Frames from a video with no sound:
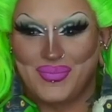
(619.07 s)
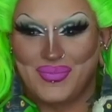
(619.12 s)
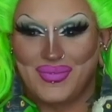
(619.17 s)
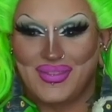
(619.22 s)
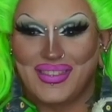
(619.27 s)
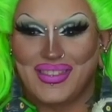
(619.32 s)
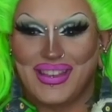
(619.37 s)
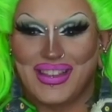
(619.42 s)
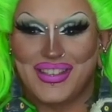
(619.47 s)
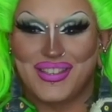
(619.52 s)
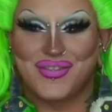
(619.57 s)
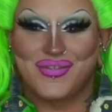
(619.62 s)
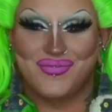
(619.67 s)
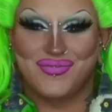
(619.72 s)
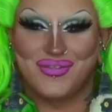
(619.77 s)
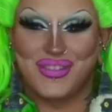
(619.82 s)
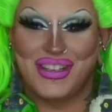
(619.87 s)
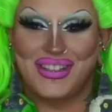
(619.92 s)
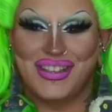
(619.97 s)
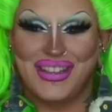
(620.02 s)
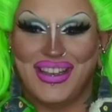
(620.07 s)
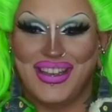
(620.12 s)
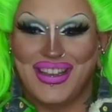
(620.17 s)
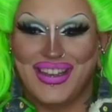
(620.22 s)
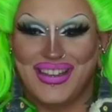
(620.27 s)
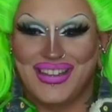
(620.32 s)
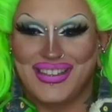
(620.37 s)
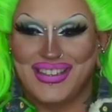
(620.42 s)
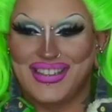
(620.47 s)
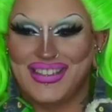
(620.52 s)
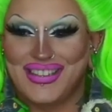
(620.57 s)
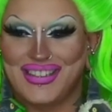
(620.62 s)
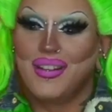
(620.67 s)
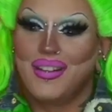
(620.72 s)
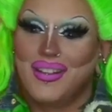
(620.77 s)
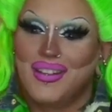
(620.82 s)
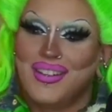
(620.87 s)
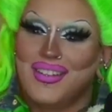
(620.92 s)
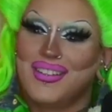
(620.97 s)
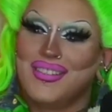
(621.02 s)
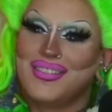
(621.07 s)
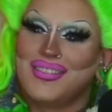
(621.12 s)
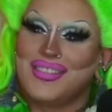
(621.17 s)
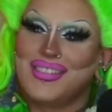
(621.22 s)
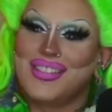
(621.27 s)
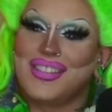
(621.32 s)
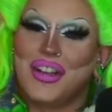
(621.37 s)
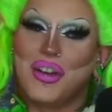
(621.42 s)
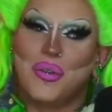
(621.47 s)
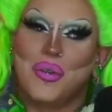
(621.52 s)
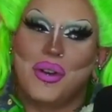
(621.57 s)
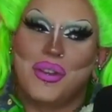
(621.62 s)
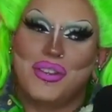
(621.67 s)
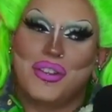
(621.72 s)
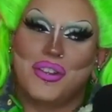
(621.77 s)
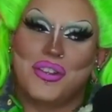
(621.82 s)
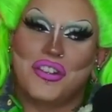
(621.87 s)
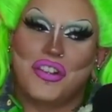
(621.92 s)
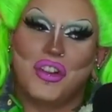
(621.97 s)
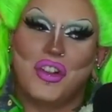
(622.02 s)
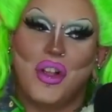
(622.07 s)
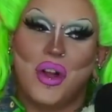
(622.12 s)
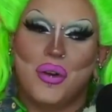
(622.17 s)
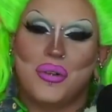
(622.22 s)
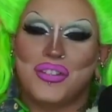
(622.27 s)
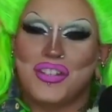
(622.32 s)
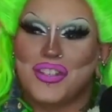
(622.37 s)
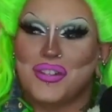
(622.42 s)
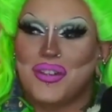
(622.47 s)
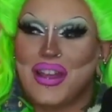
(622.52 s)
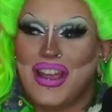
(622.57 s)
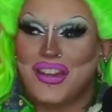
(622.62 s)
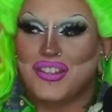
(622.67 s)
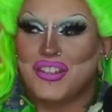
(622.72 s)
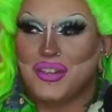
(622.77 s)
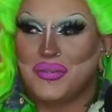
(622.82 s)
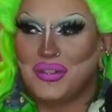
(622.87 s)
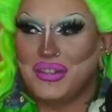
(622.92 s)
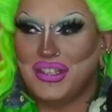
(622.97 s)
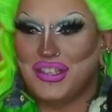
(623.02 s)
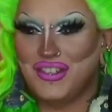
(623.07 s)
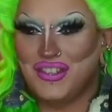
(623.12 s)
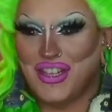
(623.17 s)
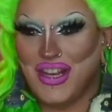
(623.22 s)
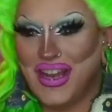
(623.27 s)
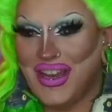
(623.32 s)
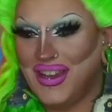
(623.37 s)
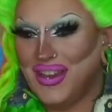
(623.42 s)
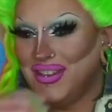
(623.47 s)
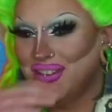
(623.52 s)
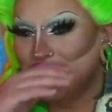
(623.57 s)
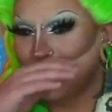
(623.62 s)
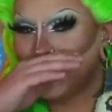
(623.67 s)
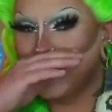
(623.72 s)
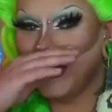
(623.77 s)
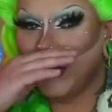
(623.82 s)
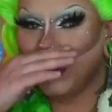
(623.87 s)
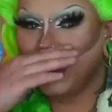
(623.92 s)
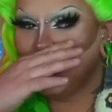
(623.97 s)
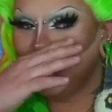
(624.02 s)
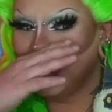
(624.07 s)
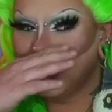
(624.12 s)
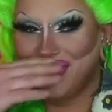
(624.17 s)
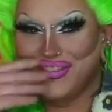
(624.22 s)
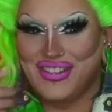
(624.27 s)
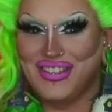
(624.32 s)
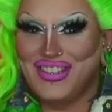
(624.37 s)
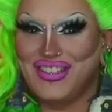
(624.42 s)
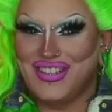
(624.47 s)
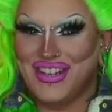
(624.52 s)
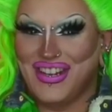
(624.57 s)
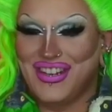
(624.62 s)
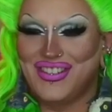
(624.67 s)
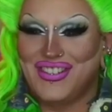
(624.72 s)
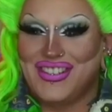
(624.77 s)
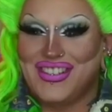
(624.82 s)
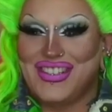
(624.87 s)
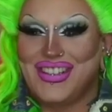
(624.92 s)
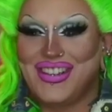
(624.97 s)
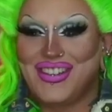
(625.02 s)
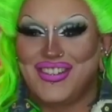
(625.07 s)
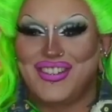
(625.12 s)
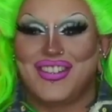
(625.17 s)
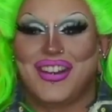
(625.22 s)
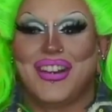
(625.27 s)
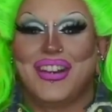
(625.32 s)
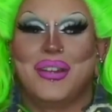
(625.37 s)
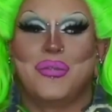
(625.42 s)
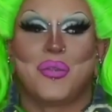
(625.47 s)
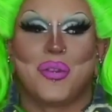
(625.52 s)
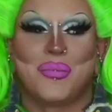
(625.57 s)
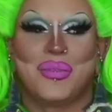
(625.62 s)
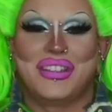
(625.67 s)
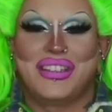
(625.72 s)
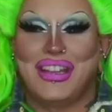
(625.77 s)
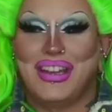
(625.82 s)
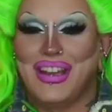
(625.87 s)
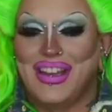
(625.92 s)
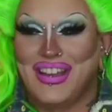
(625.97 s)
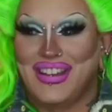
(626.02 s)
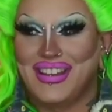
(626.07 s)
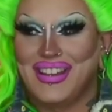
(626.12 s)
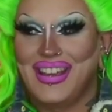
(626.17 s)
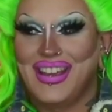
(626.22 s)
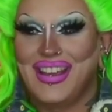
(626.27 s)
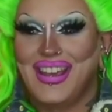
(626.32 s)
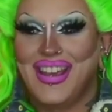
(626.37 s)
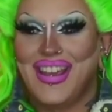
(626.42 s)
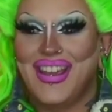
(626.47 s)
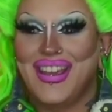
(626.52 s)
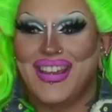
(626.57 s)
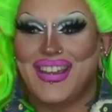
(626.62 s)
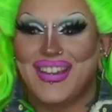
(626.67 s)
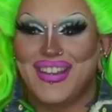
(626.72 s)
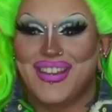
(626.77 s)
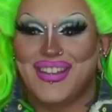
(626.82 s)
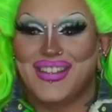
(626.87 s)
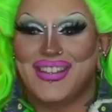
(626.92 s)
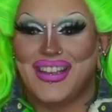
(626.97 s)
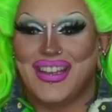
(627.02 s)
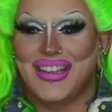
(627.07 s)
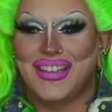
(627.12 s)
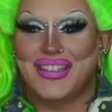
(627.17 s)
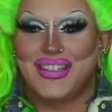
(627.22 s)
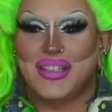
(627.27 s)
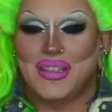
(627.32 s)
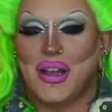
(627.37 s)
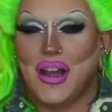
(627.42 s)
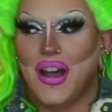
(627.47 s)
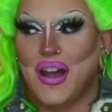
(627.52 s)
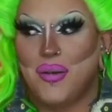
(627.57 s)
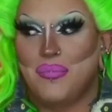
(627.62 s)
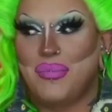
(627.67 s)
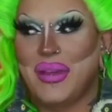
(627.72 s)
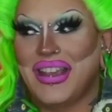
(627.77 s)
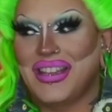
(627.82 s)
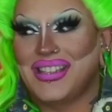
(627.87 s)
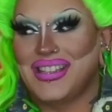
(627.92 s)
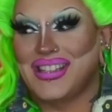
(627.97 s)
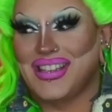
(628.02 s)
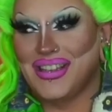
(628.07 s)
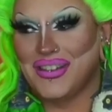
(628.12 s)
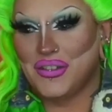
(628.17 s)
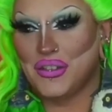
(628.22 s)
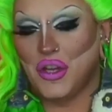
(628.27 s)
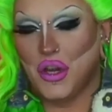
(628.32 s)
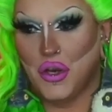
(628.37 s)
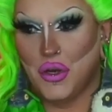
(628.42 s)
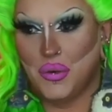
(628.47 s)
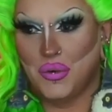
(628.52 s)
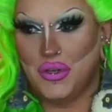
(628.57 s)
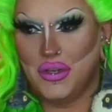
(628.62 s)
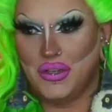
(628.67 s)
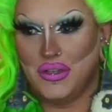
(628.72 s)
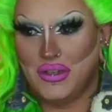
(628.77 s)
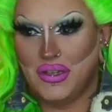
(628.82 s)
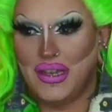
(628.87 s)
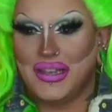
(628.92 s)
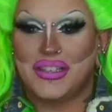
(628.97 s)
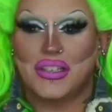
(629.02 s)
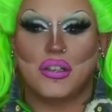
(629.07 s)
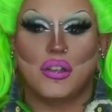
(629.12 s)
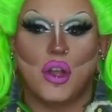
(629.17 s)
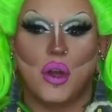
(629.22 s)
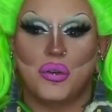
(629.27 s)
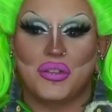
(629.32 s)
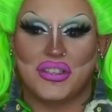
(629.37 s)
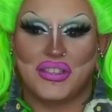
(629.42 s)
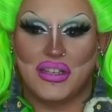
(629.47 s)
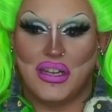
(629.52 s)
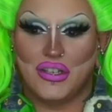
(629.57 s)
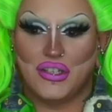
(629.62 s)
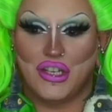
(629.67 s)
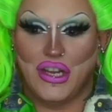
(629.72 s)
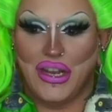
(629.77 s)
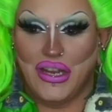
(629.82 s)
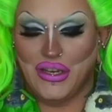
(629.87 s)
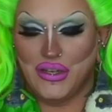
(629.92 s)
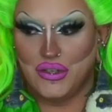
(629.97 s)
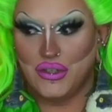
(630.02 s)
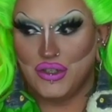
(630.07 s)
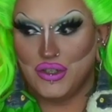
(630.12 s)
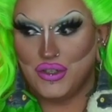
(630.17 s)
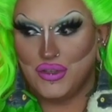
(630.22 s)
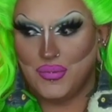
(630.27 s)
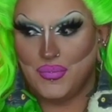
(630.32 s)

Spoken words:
That's really it. So your cloaks don't actually really change. The only thing that really changes on a shiny WormaDAMN is its base skin tone. Its cloak does not change.